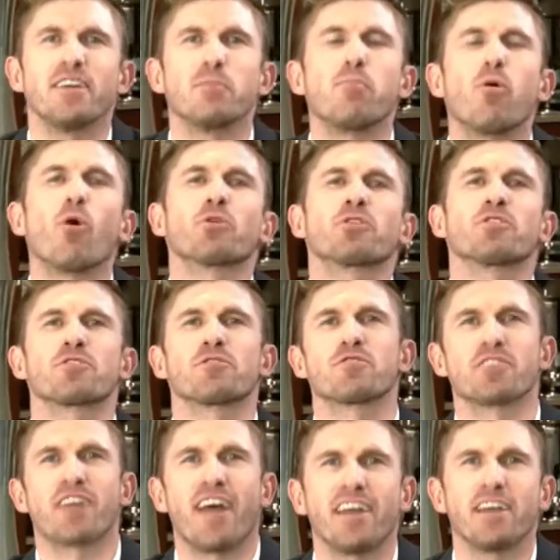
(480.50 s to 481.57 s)
the importance of
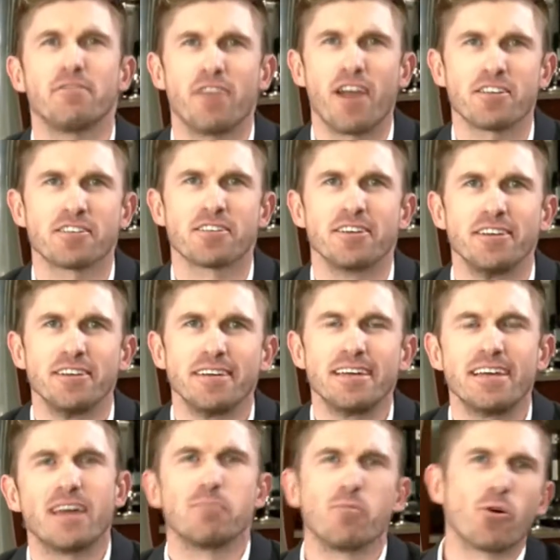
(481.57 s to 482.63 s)
staying invested,
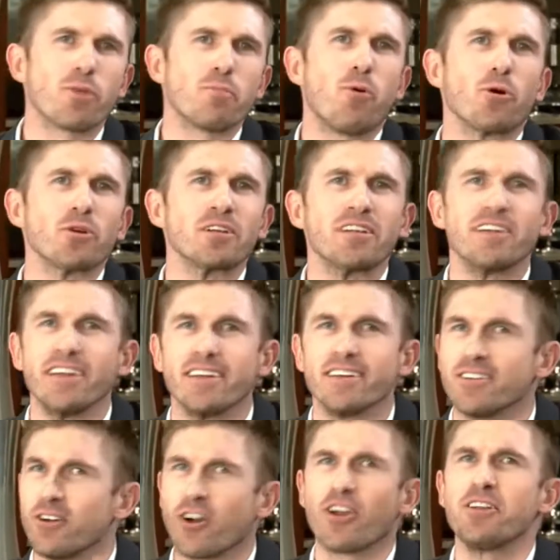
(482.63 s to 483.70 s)
and more
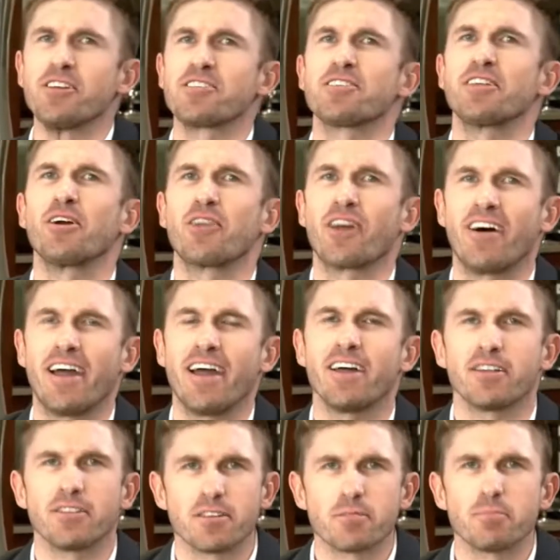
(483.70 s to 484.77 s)
importantly, not only sitting on our
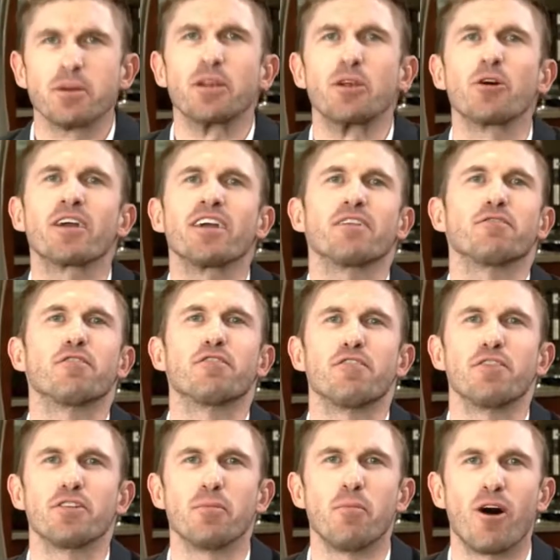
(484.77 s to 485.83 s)
hands, but looking for
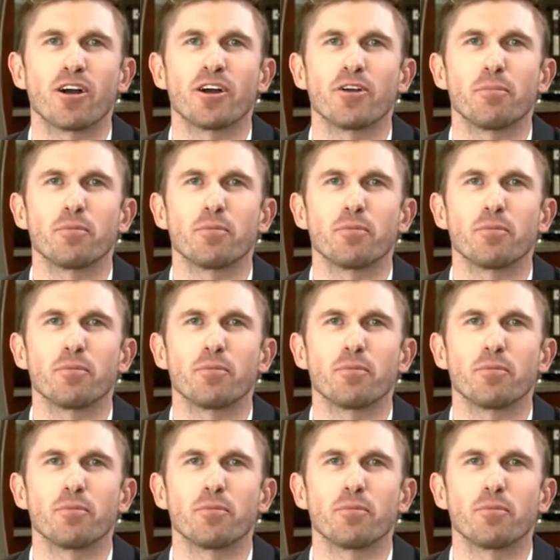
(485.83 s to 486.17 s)
further market